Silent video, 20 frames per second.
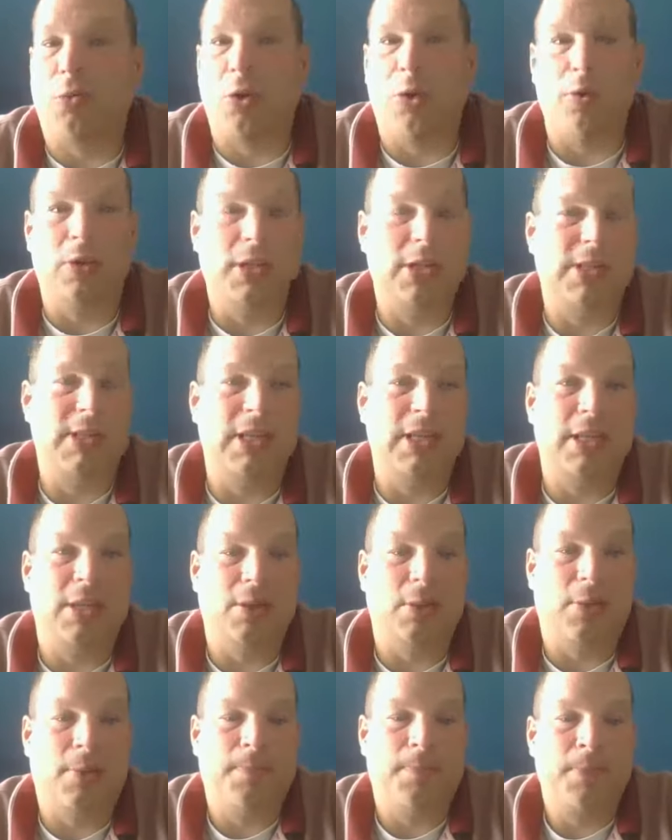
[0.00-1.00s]
wrote
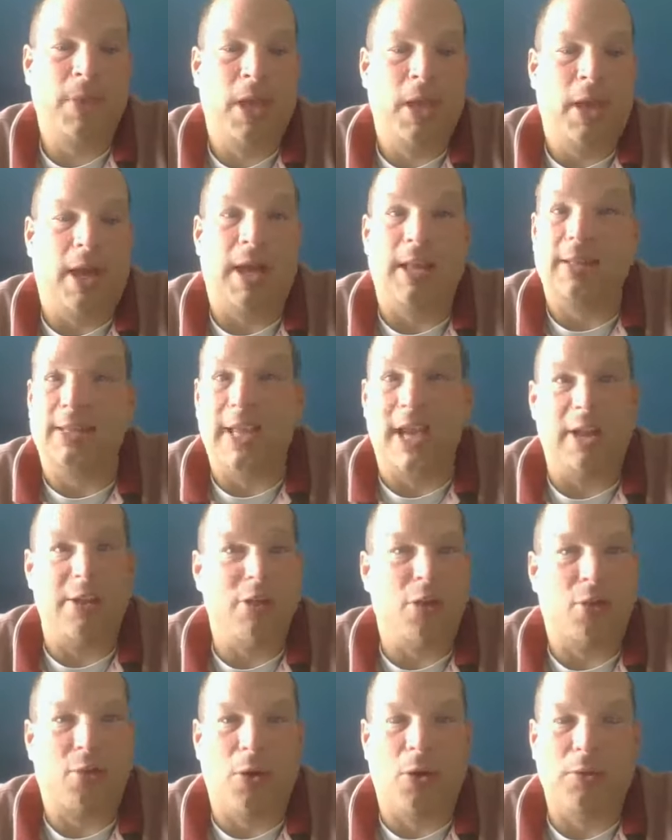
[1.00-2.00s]
Ezekiel,
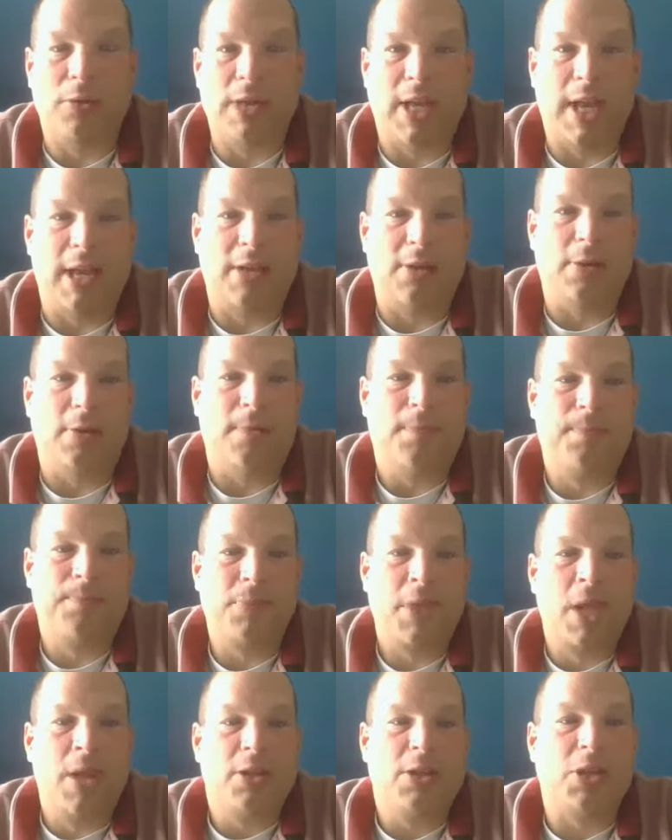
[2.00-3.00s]
Daniel wrote Daniel.
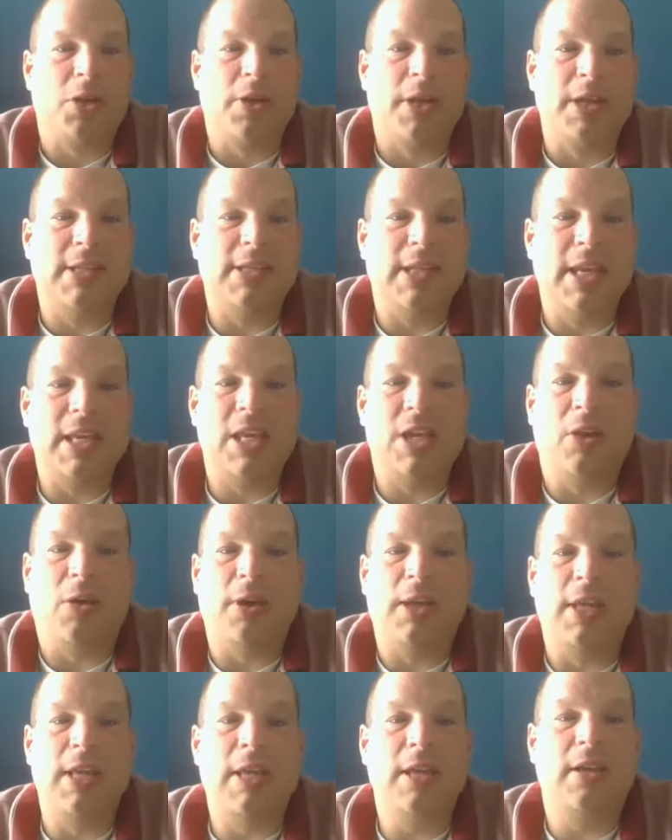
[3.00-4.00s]
So
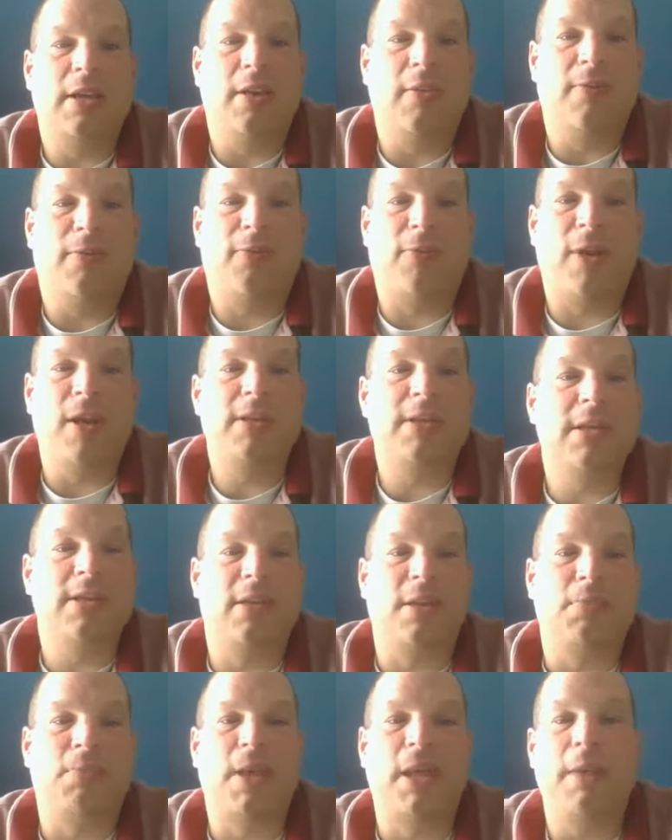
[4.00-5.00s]
Ezekiel, he confronted
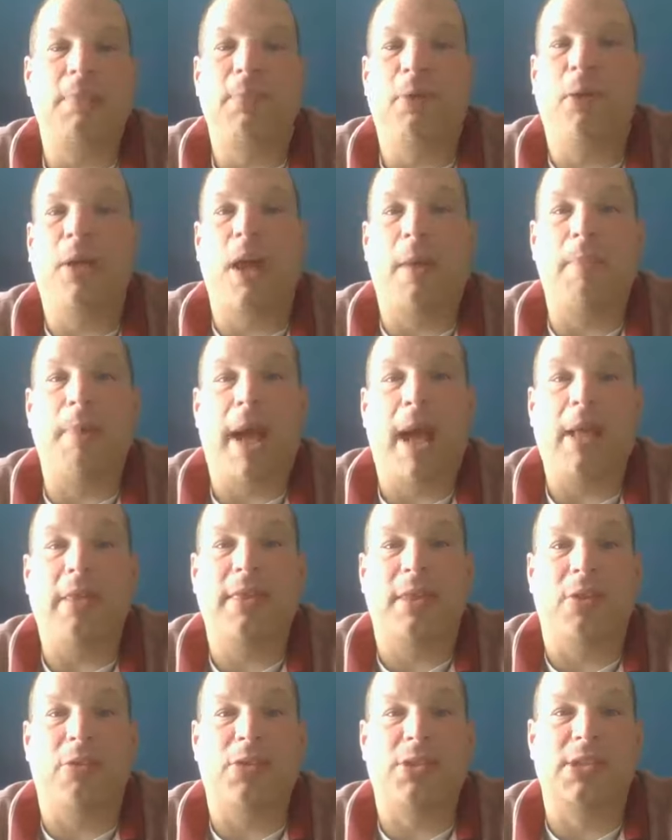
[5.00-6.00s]
the people
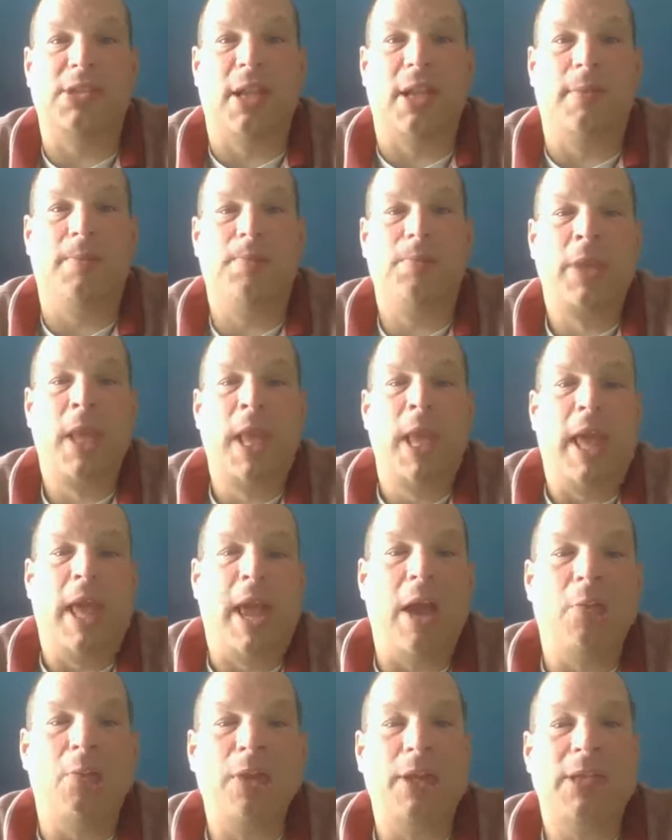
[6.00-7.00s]
about their sin.
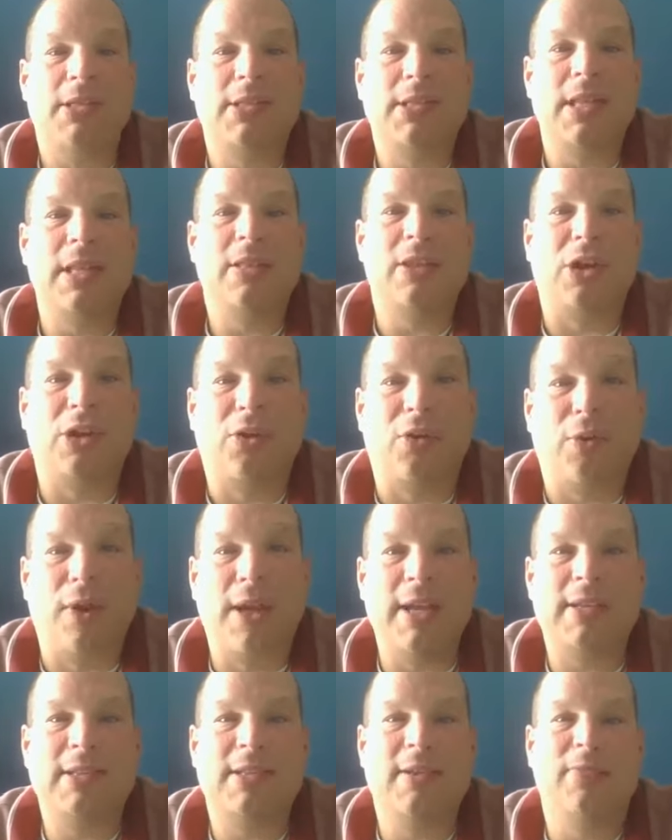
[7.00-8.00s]
And we see the
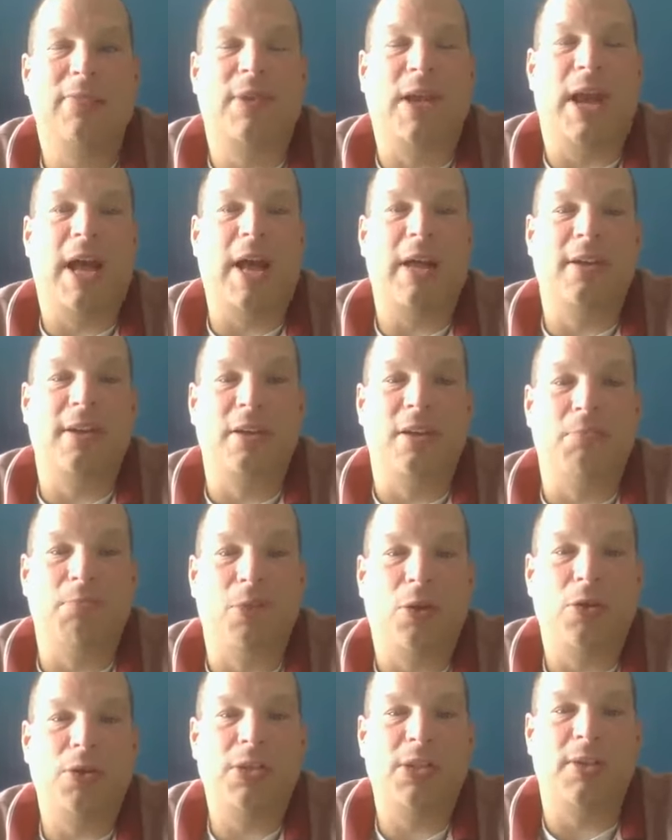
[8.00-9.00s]
grace of God and the
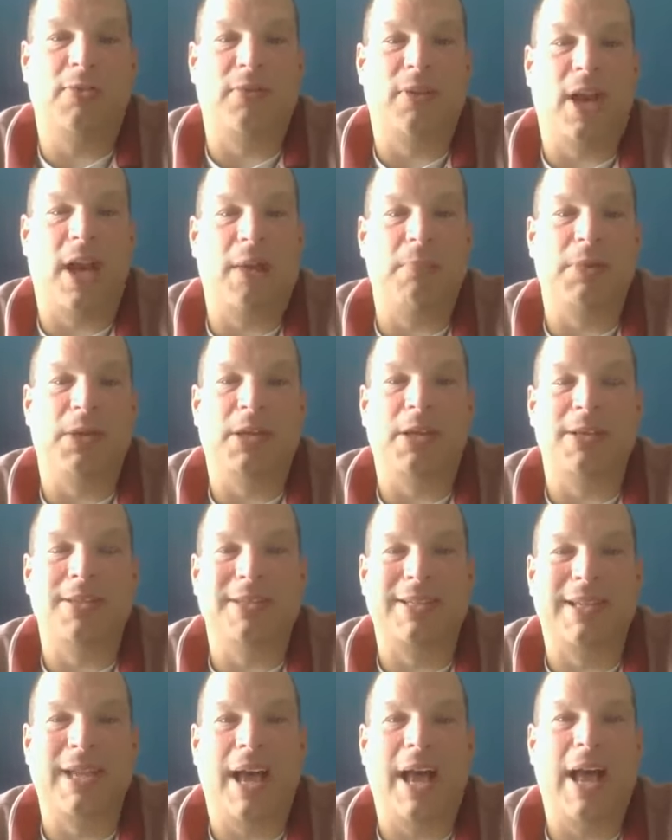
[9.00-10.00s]
mercy of God
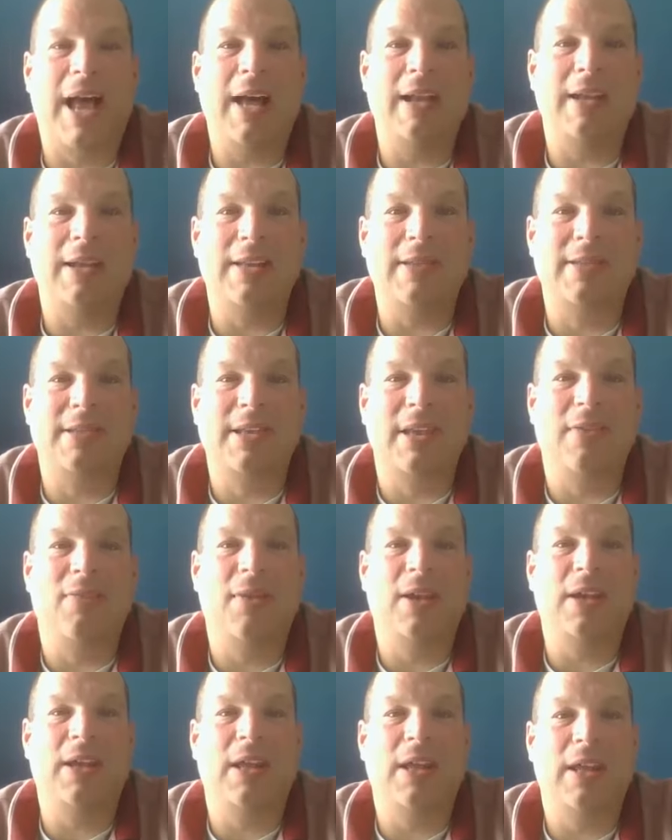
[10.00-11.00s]
because God is
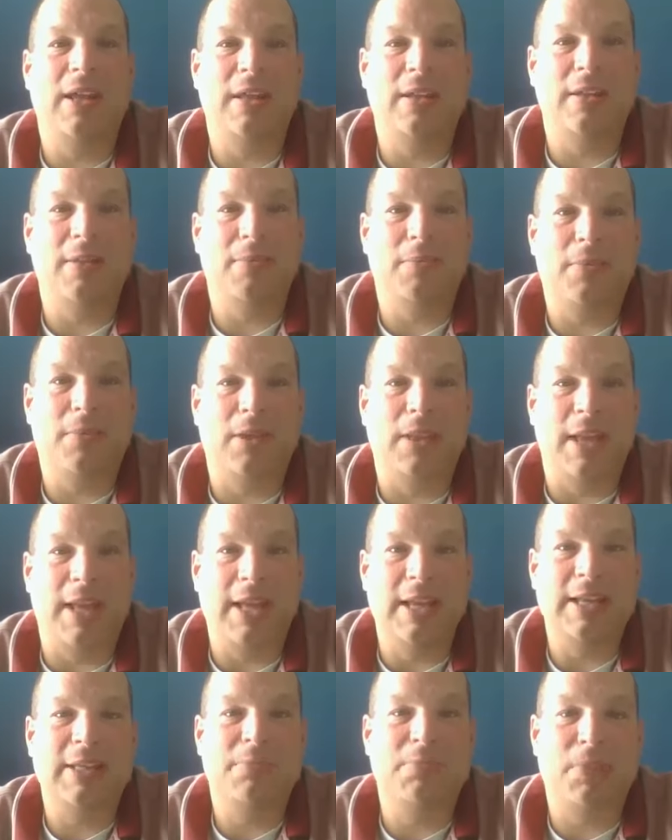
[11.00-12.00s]
giving
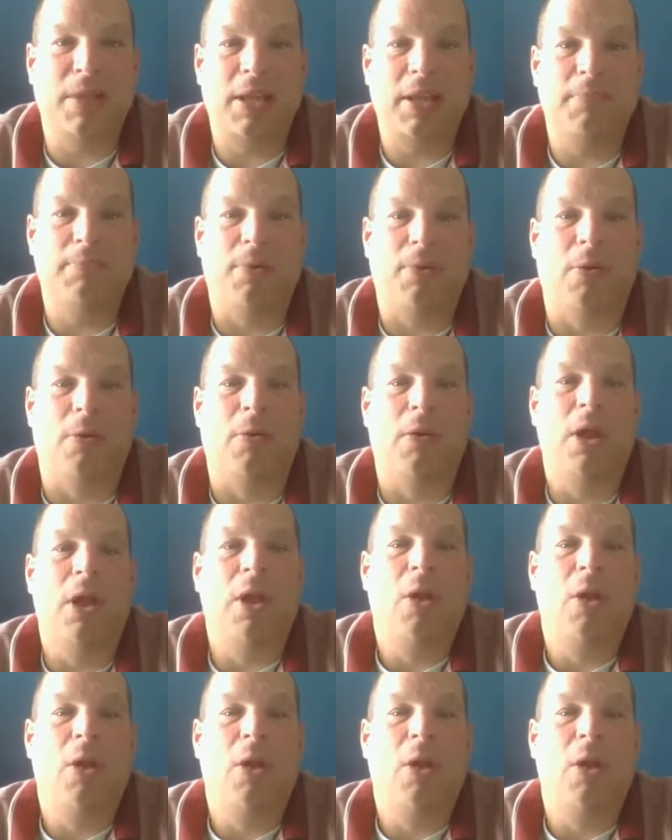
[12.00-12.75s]
his people